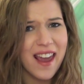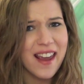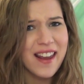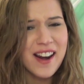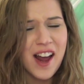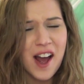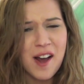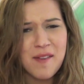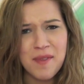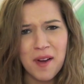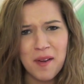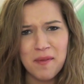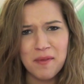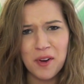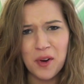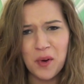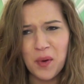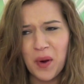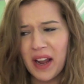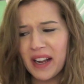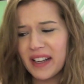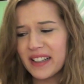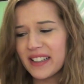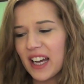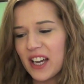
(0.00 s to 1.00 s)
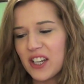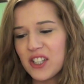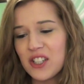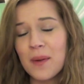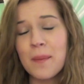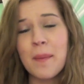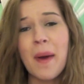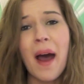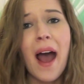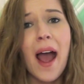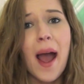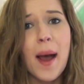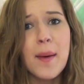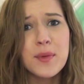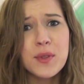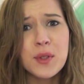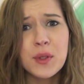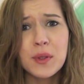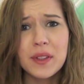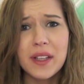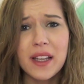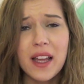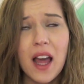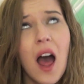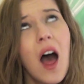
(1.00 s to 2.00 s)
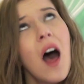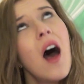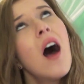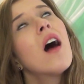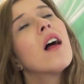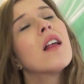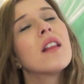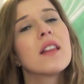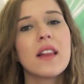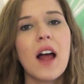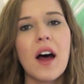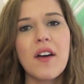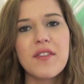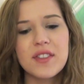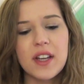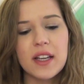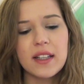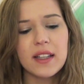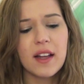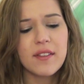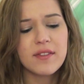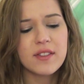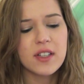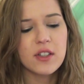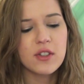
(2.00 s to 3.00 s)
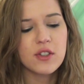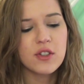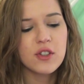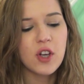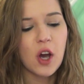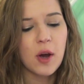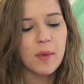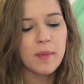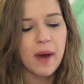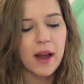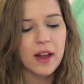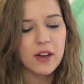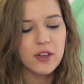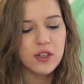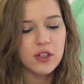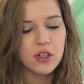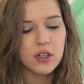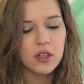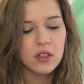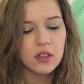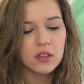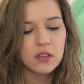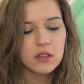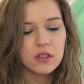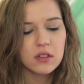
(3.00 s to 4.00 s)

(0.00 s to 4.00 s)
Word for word: eight Up, Up and Away collection, but I absolutely loved it, loved it so much.